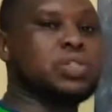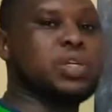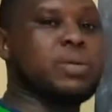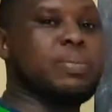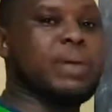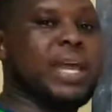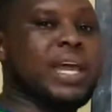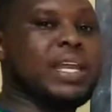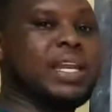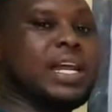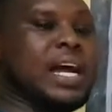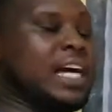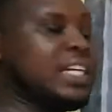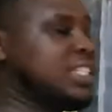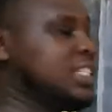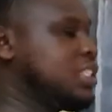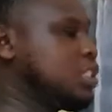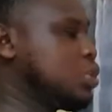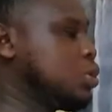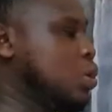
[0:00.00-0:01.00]
to remain at
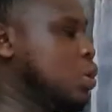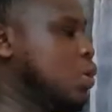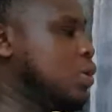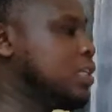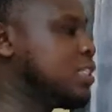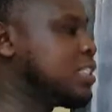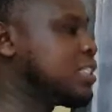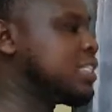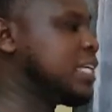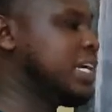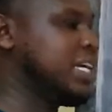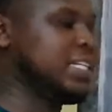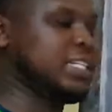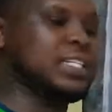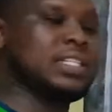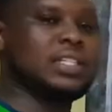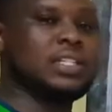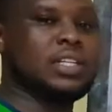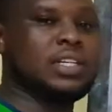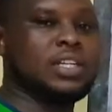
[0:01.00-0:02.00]
its own state,
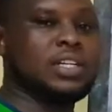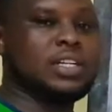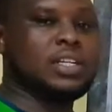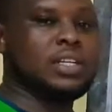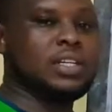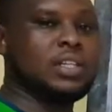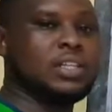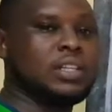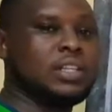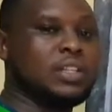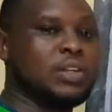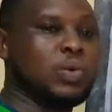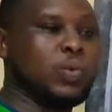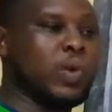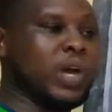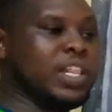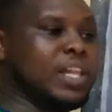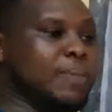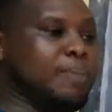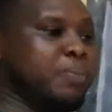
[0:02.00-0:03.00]

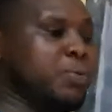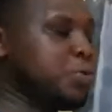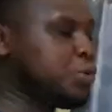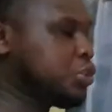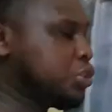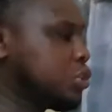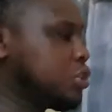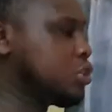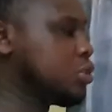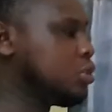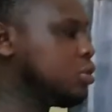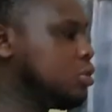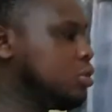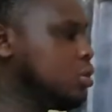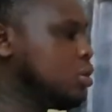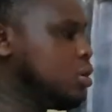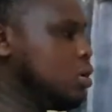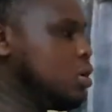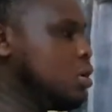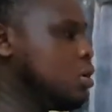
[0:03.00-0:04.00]
whether pushed,
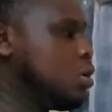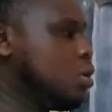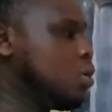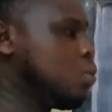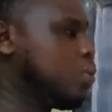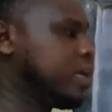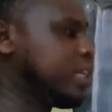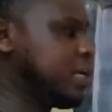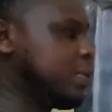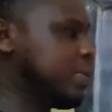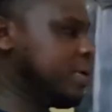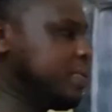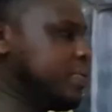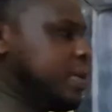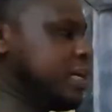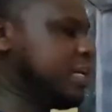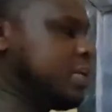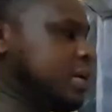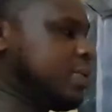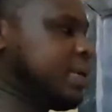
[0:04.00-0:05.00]
whether
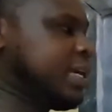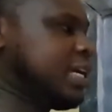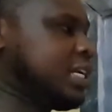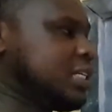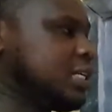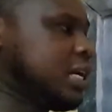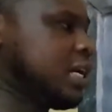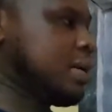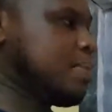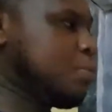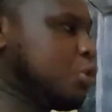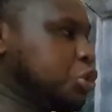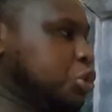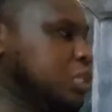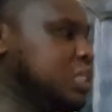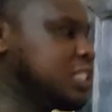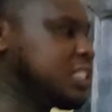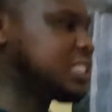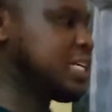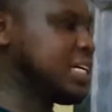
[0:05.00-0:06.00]
when a motion
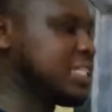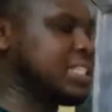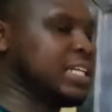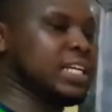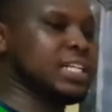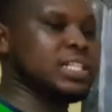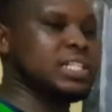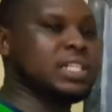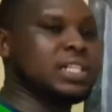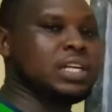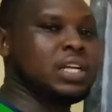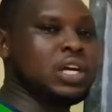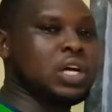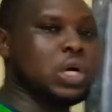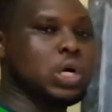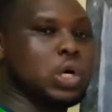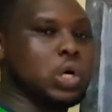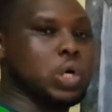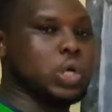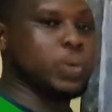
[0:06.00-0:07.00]
is started
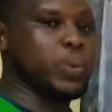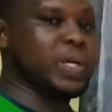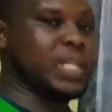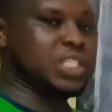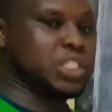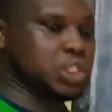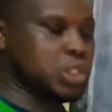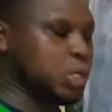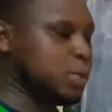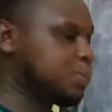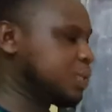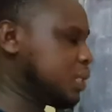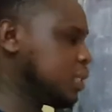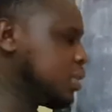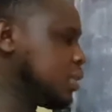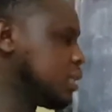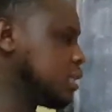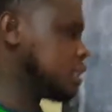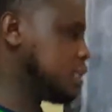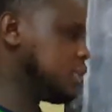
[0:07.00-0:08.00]
or when it stopped.
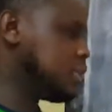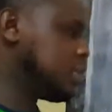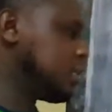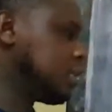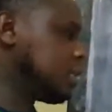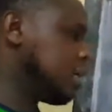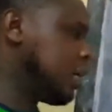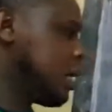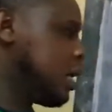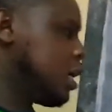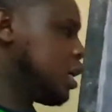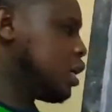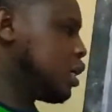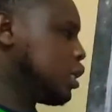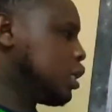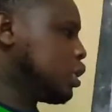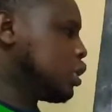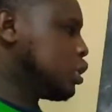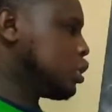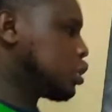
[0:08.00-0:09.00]

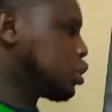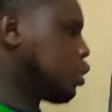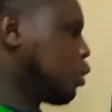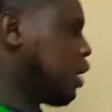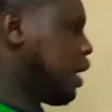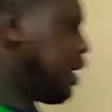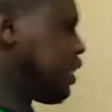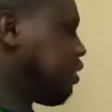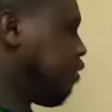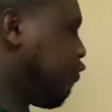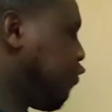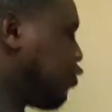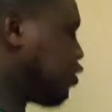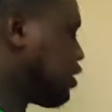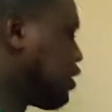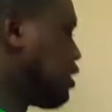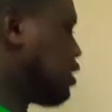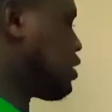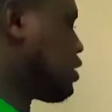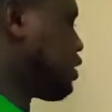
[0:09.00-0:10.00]
So other
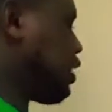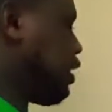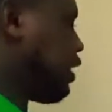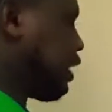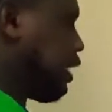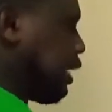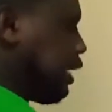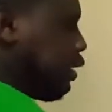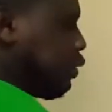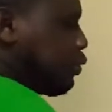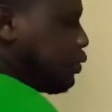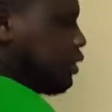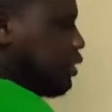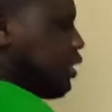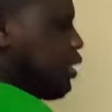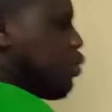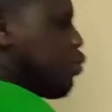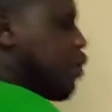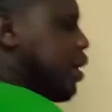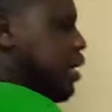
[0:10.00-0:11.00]
forces
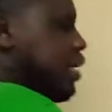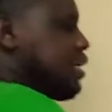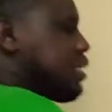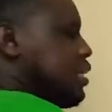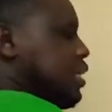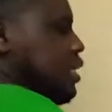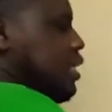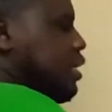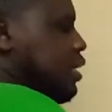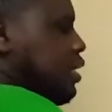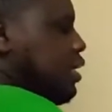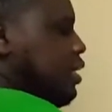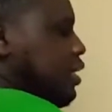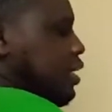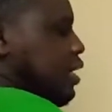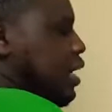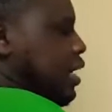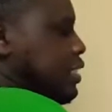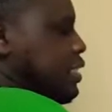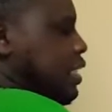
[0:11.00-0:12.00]
include weight,
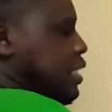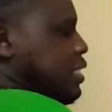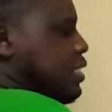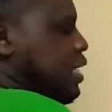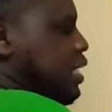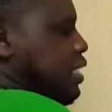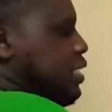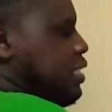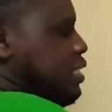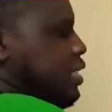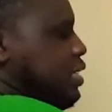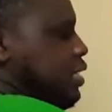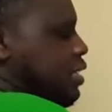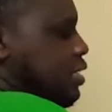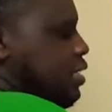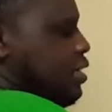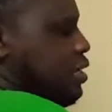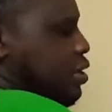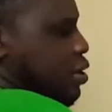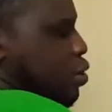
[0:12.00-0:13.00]
as I said,
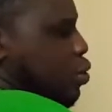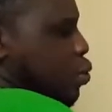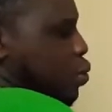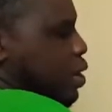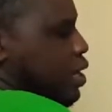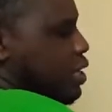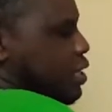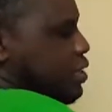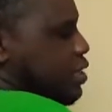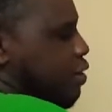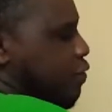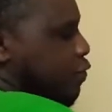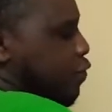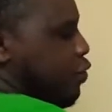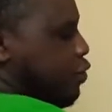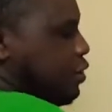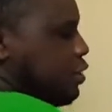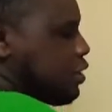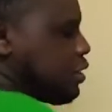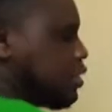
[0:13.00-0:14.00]
weight is a
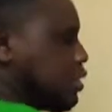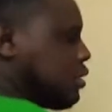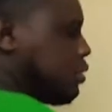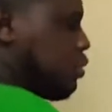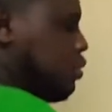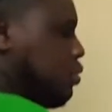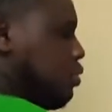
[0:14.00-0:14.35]
force,